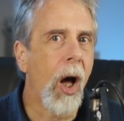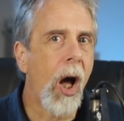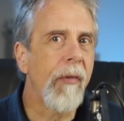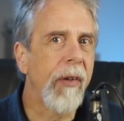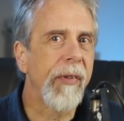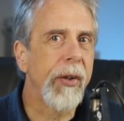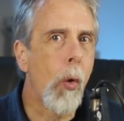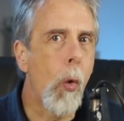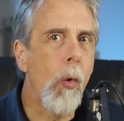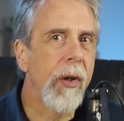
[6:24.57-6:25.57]
Other than
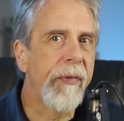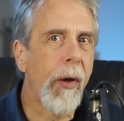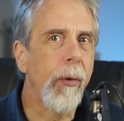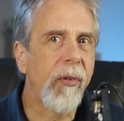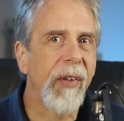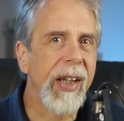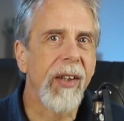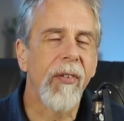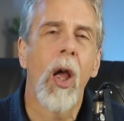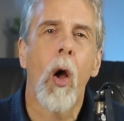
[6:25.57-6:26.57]
all of those
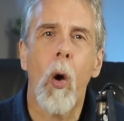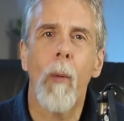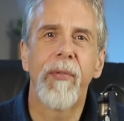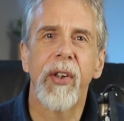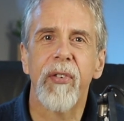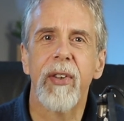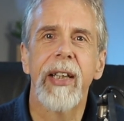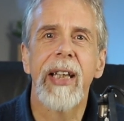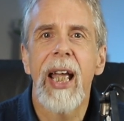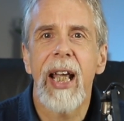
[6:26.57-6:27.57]
things,
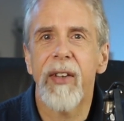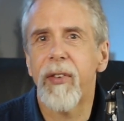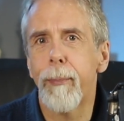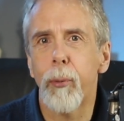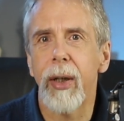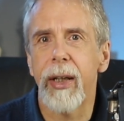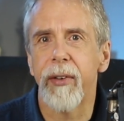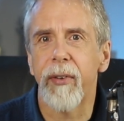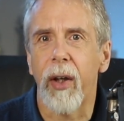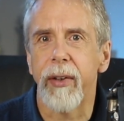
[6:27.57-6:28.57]
obviously it's a
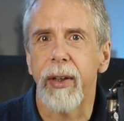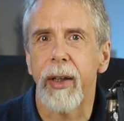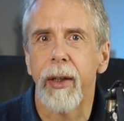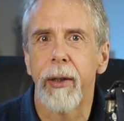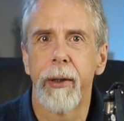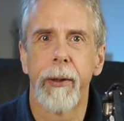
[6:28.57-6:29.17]
brilliant idea.